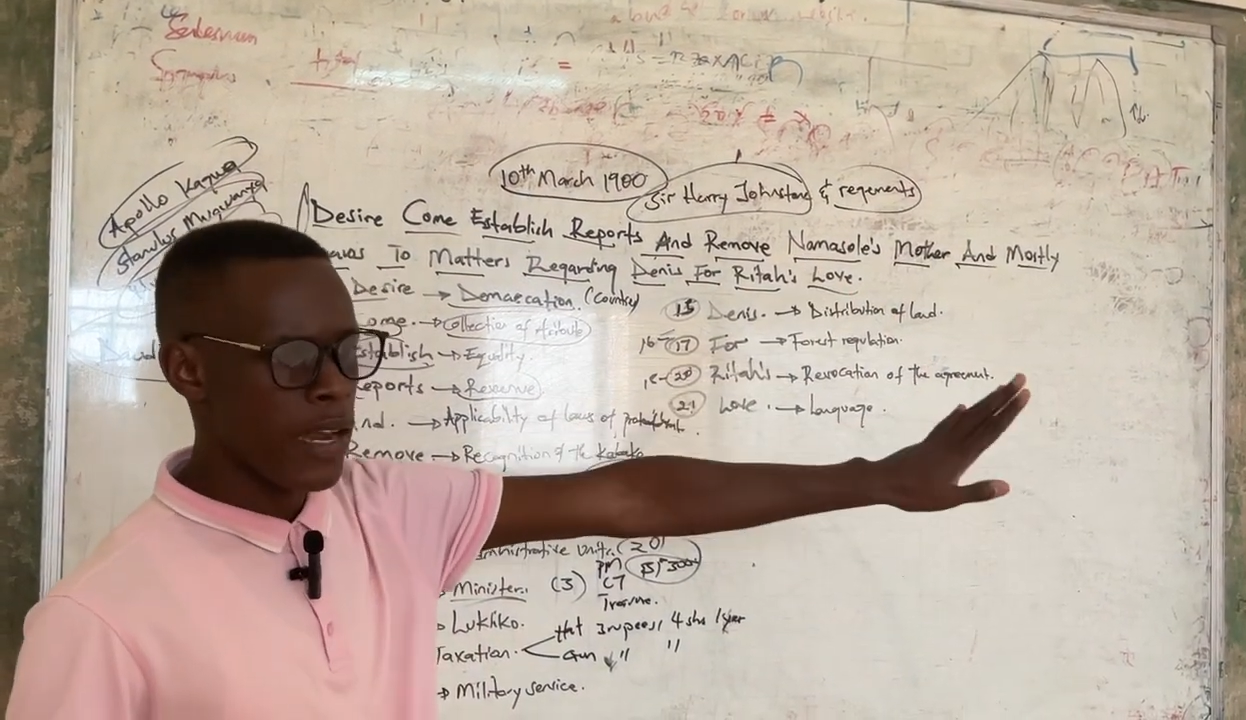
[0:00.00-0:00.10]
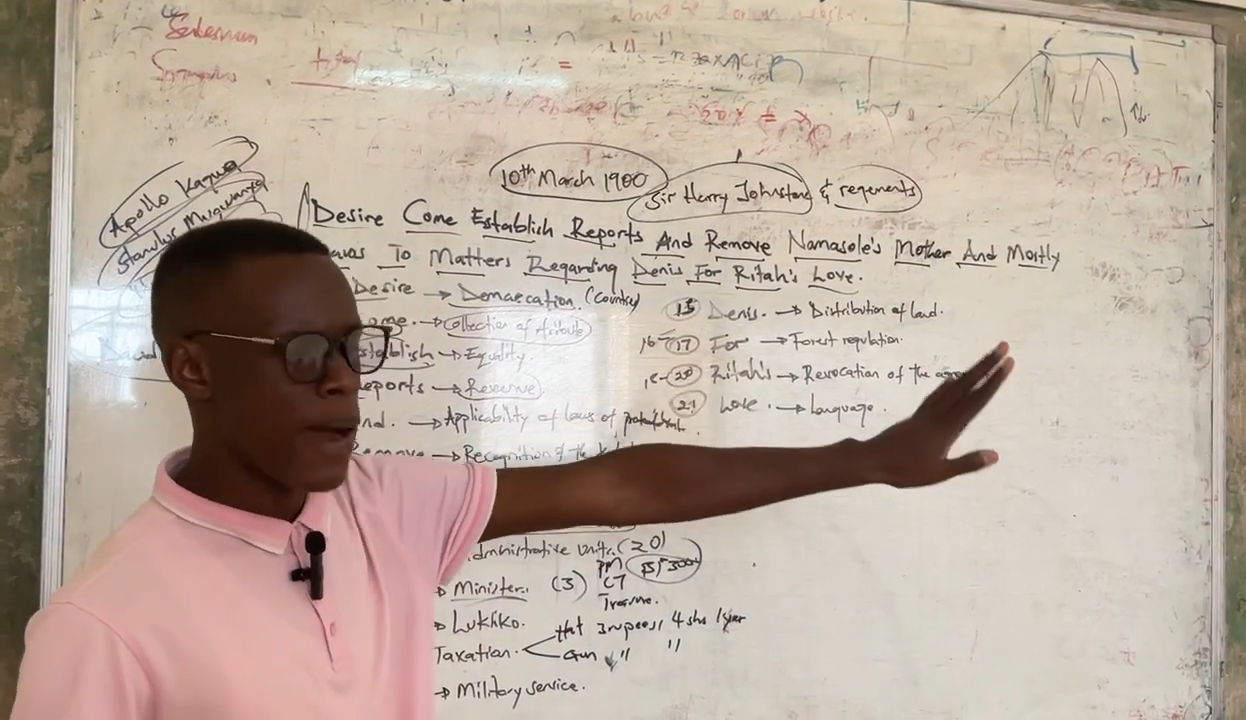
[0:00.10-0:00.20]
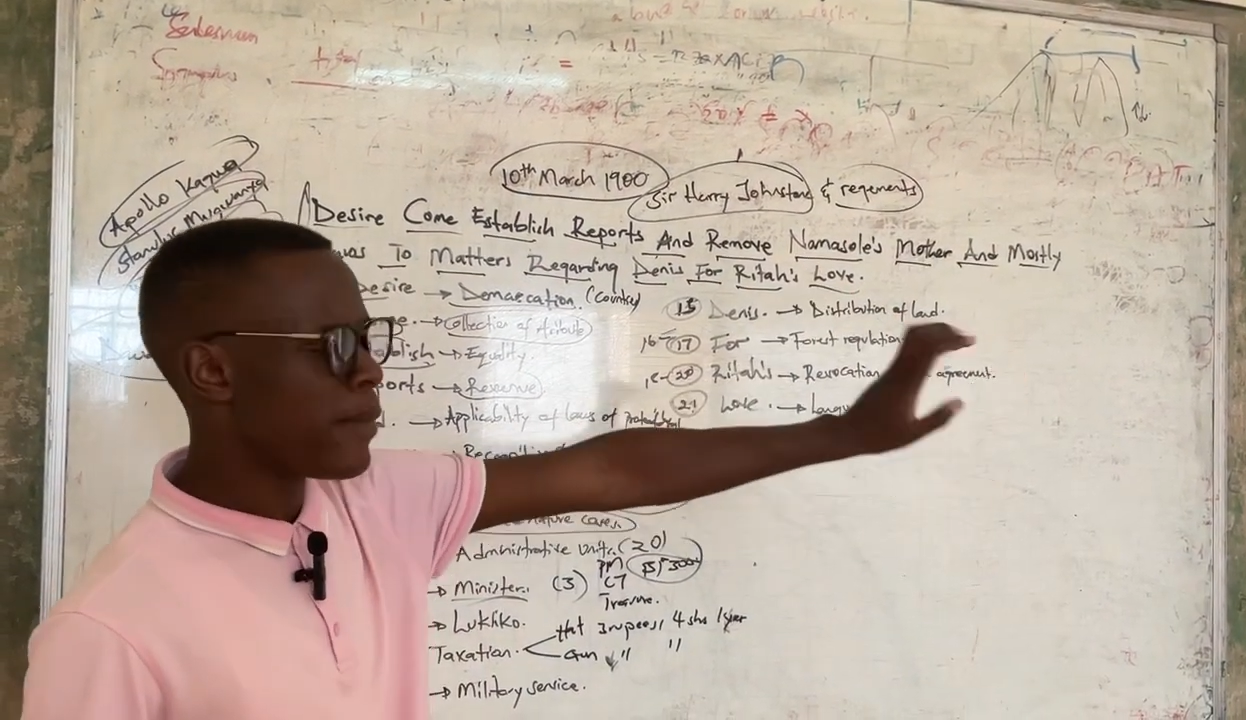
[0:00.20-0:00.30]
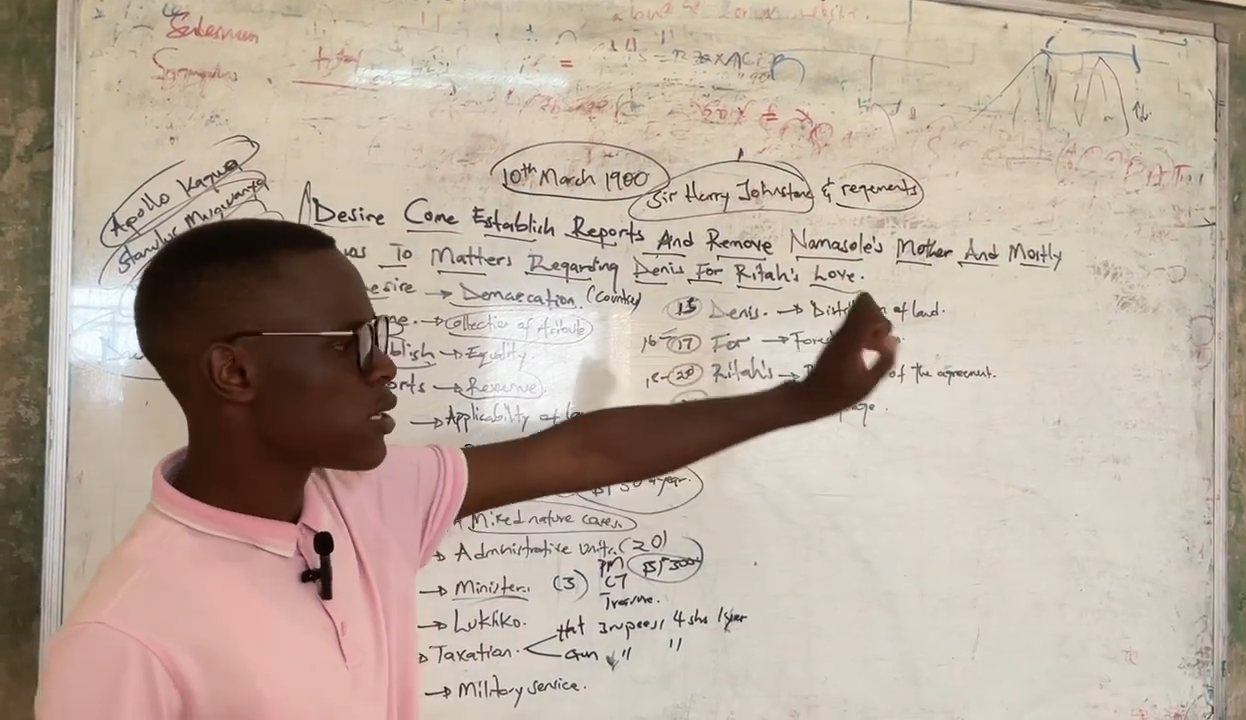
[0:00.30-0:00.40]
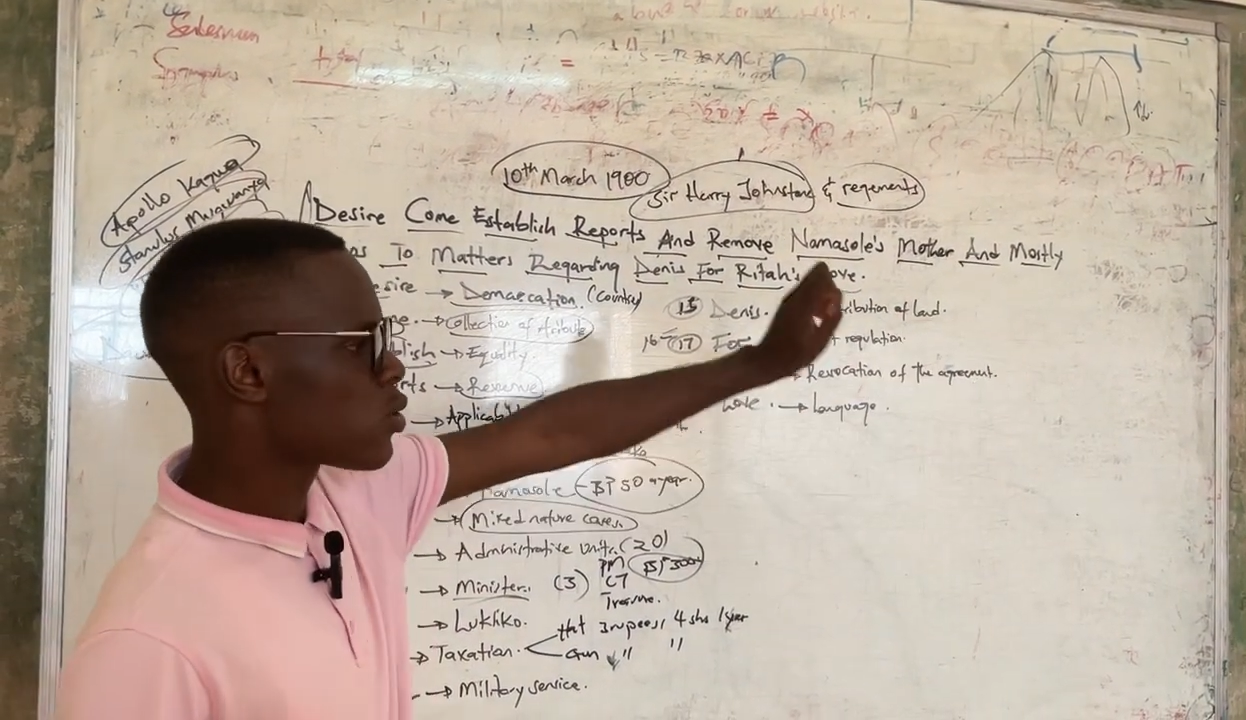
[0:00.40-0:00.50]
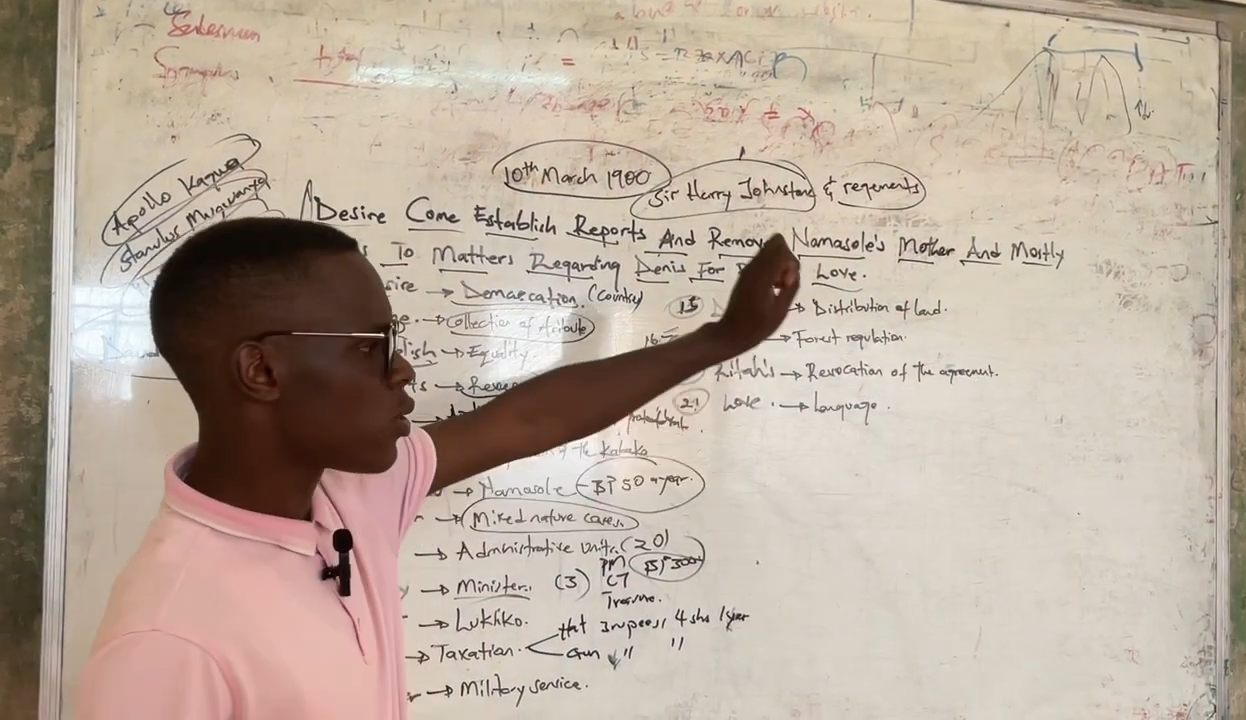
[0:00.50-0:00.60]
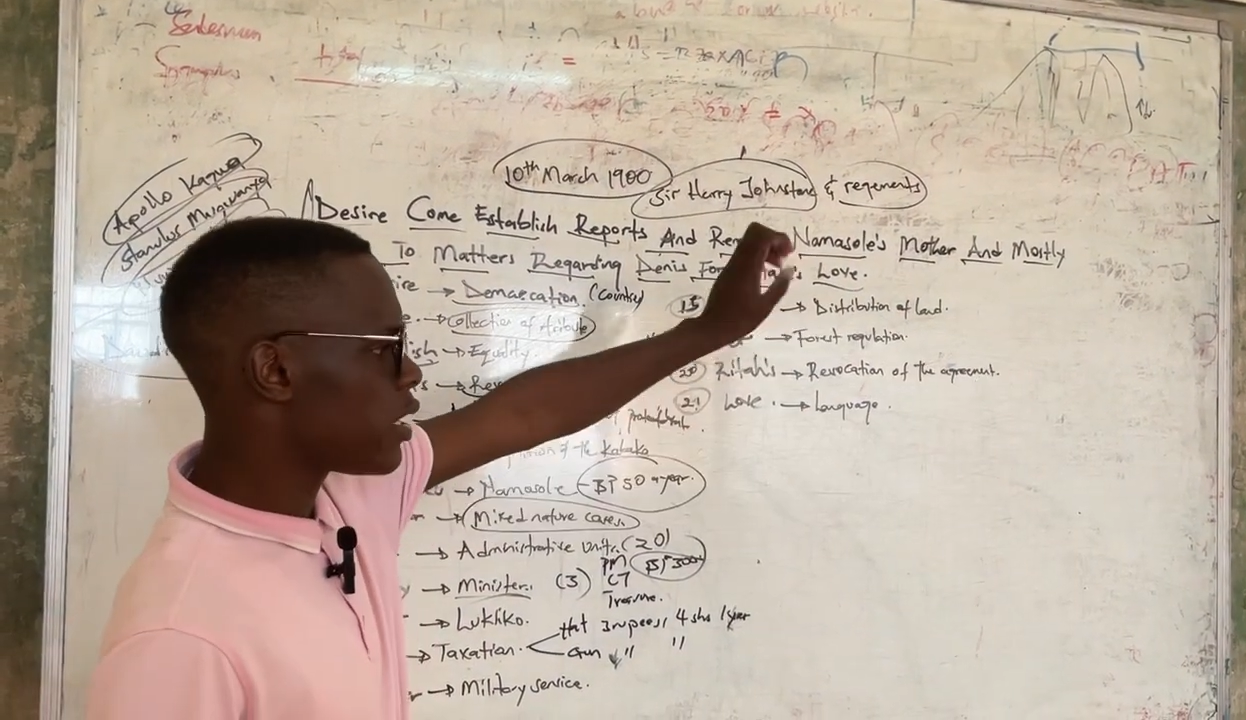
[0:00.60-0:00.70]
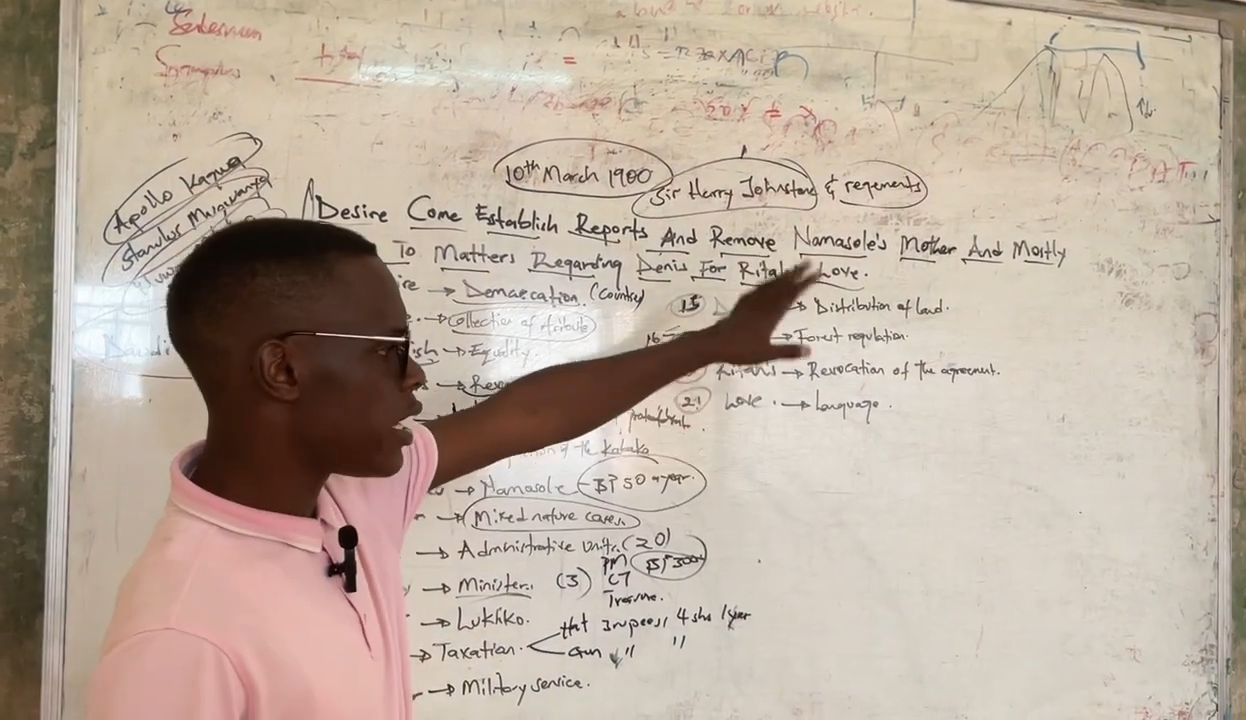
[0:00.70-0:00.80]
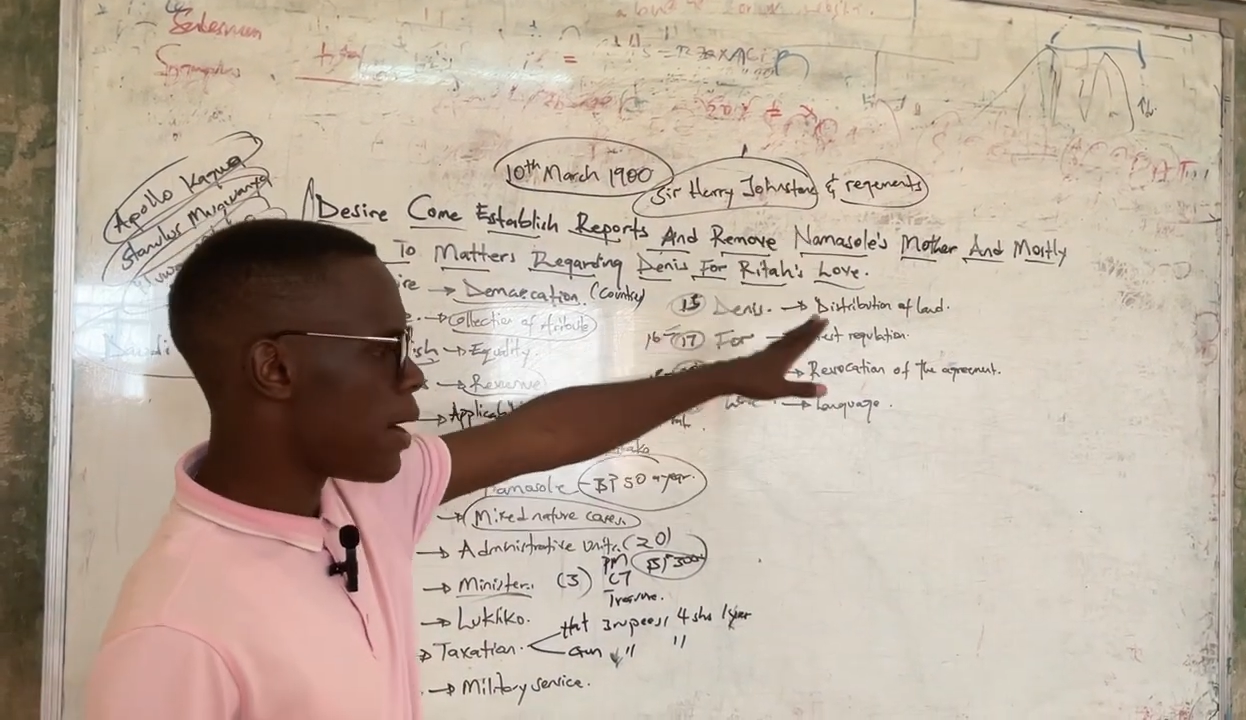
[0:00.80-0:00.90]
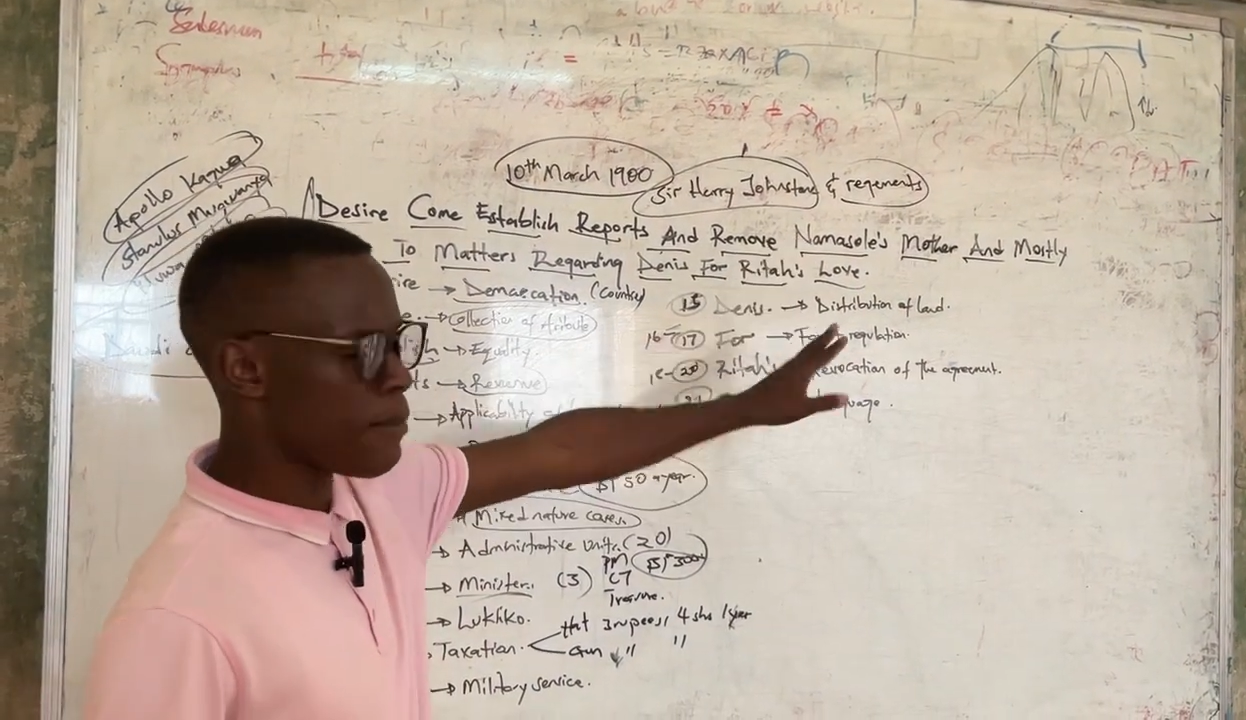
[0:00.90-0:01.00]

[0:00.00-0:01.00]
Nyamasole,